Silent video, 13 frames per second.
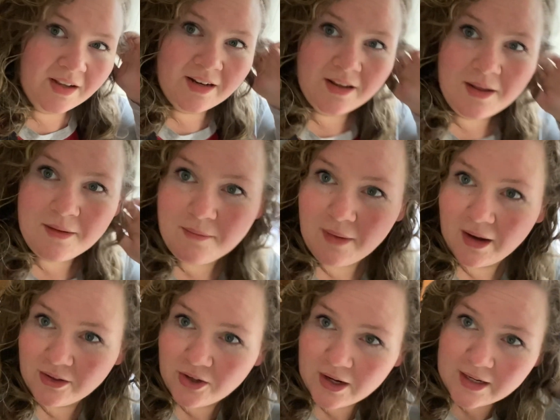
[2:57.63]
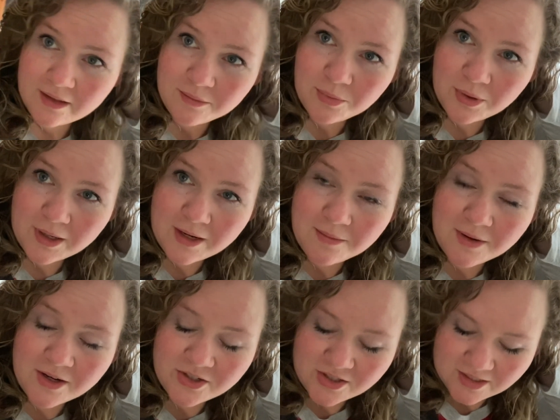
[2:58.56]
had a migraine pretty
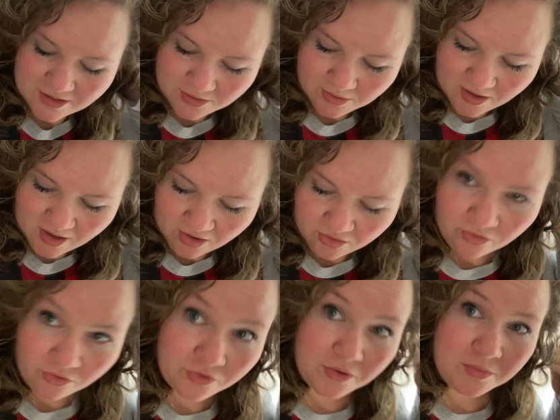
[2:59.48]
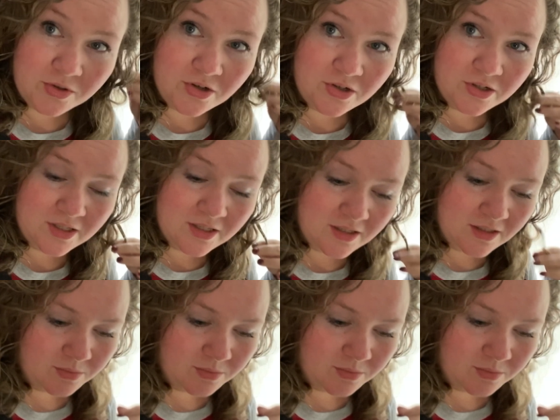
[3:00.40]
much since we got home from church this